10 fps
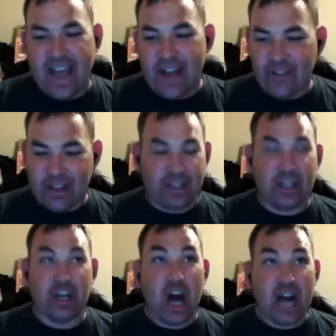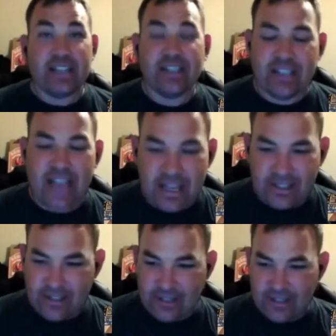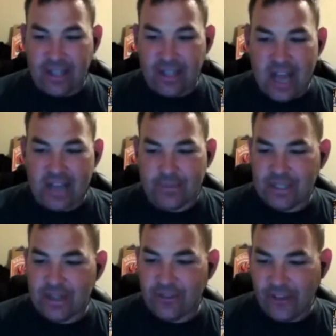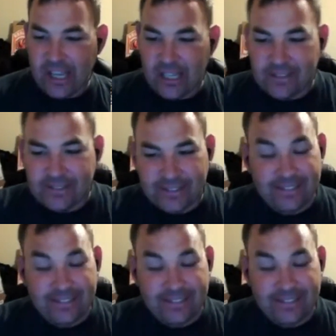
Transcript: So he doesn't have like the gaudy stats just to lock himself